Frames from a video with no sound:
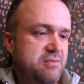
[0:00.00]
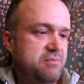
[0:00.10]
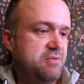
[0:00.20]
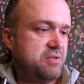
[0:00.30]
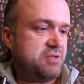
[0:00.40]

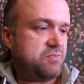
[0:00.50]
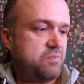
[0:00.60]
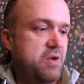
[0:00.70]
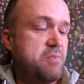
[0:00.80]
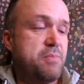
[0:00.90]
it's
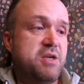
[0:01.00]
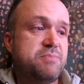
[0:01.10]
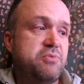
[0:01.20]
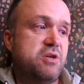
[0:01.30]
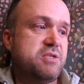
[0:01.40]
one of my most
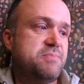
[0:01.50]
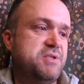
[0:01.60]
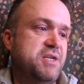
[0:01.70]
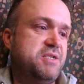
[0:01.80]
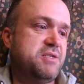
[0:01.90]
prized
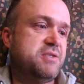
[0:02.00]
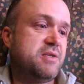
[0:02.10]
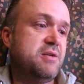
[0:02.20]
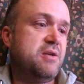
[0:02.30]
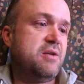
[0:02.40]
possessions,
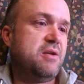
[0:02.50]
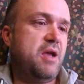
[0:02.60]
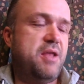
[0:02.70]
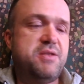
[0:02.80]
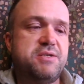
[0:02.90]

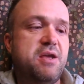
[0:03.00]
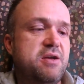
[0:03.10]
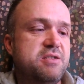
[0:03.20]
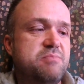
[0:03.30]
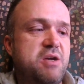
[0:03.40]
and this
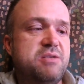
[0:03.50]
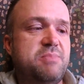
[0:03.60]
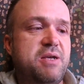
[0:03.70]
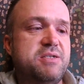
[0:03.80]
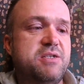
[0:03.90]
goes most
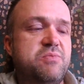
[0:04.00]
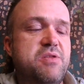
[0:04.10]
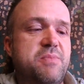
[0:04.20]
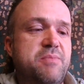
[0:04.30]
places with me.